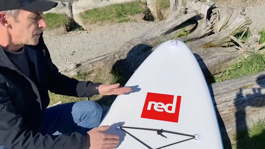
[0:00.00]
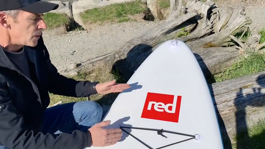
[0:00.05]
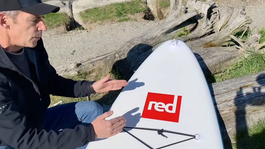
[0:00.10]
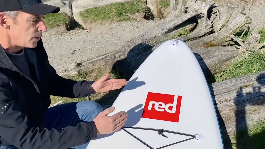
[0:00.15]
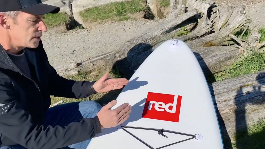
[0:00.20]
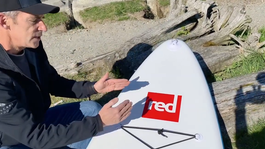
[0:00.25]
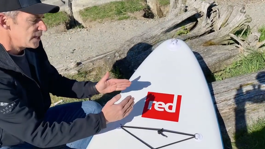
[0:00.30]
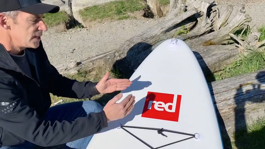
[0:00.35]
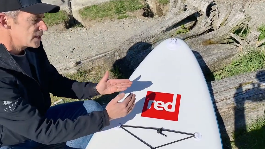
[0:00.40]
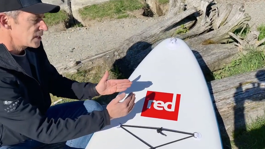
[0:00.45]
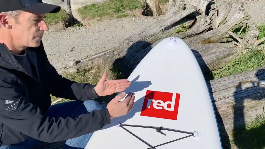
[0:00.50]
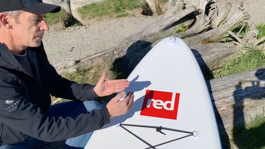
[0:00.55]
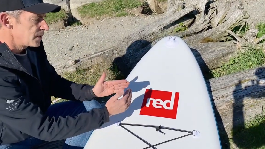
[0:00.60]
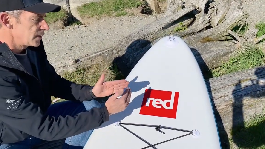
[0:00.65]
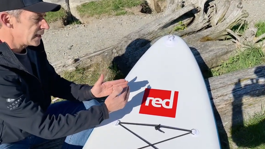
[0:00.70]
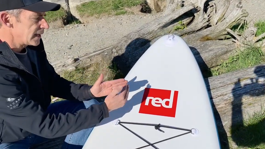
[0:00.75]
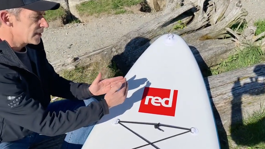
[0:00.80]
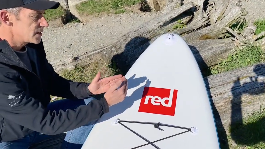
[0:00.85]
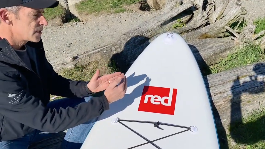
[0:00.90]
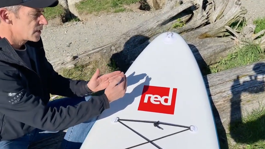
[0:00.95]
we see
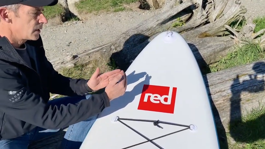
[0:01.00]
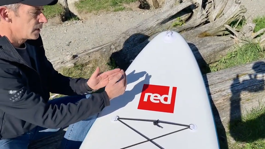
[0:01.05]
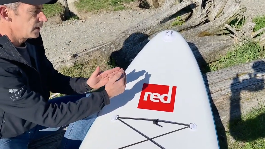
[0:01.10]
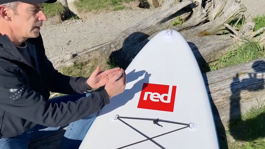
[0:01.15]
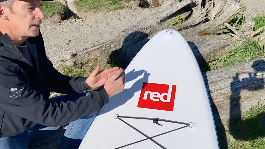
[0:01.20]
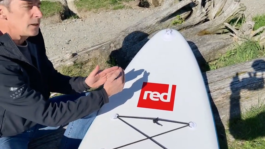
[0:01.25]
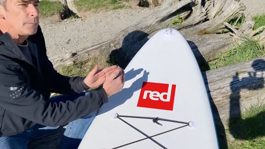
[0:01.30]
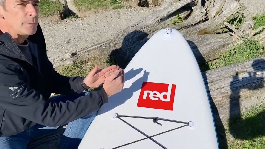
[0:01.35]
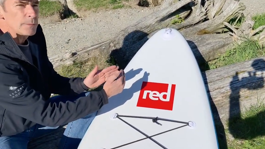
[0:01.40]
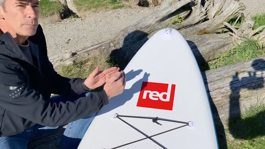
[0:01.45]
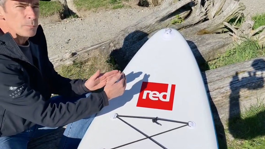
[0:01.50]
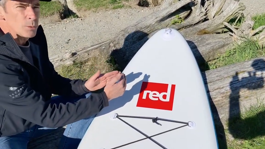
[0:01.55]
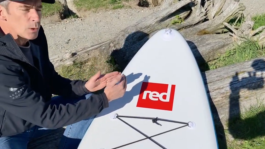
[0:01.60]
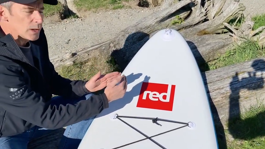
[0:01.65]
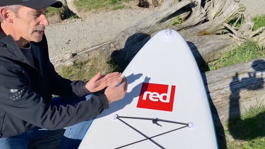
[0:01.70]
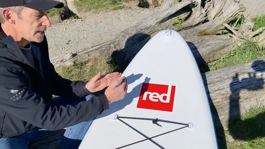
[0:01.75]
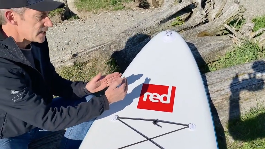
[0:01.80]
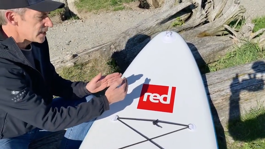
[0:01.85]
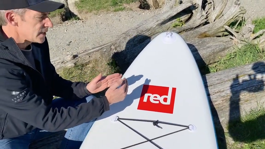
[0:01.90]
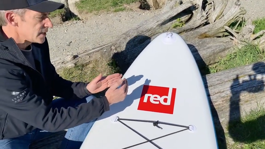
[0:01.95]
something that's a little bit
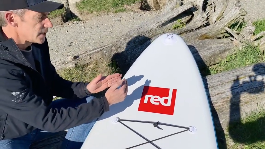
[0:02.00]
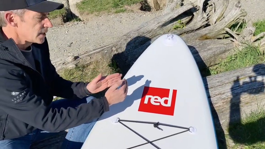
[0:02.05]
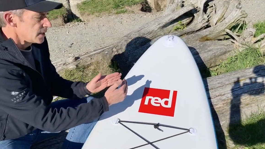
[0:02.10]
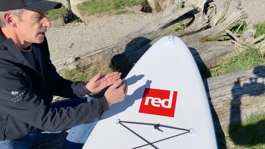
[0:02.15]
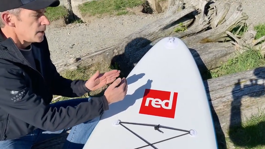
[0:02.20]
pointed.